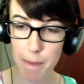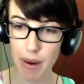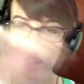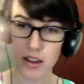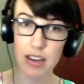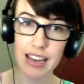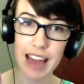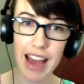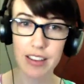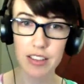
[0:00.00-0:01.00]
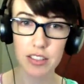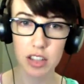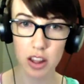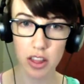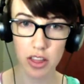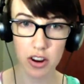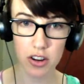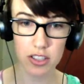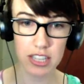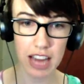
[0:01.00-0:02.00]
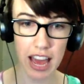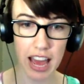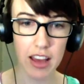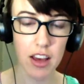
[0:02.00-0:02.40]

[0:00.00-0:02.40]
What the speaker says: but next Thursday.